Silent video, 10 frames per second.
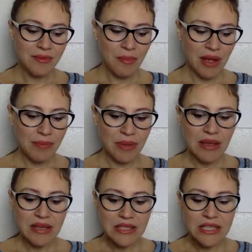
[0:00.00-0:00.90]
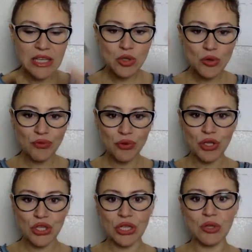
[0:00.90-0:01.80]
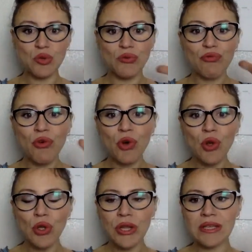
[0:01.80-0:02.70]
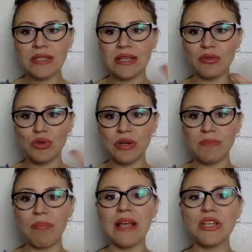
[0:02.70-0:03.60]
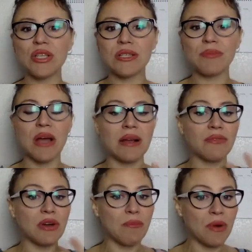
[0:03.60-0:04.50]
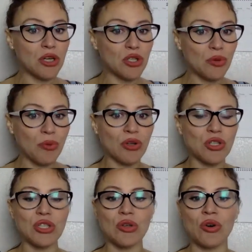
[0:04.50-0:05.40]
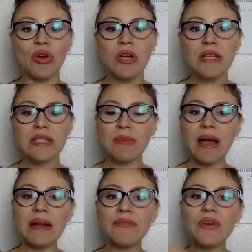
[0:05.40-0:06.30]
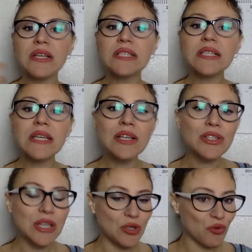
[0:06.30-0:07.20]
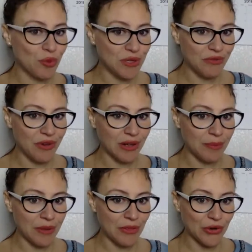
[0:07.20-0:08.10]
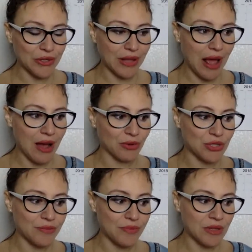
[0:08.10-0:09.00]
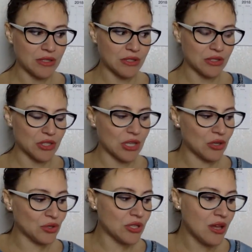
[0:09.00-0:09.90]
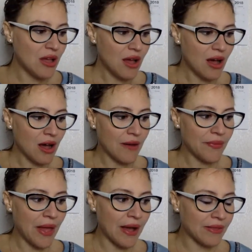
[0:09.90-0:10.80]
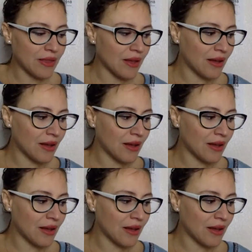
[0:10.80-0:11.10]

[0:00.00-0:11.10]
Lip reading: Might be seeing to fruition and to fullness and to completion some kind of commercial project, or some kind of skills that you've been developing. Third house is skills that